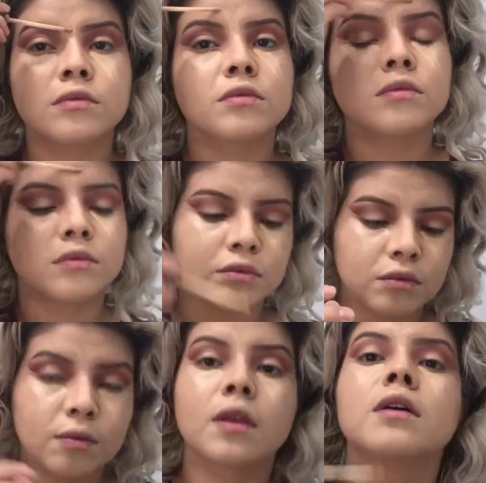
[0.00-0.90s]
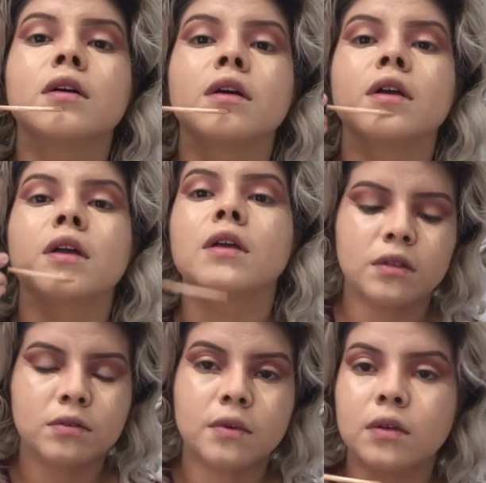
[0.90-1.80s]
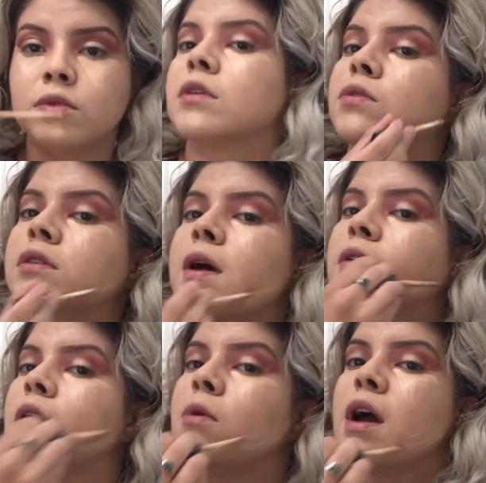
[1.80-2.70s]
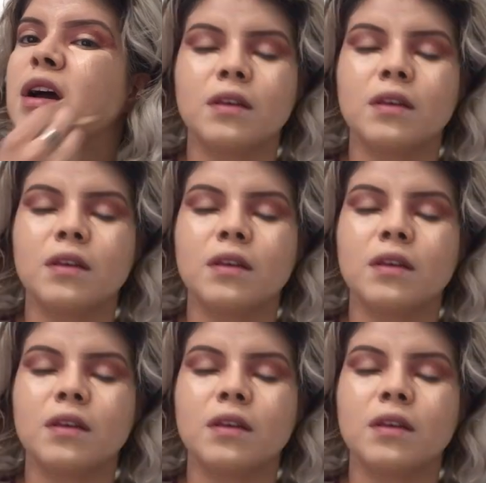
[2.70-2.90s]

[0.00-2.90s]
and I'm using that in shade 10,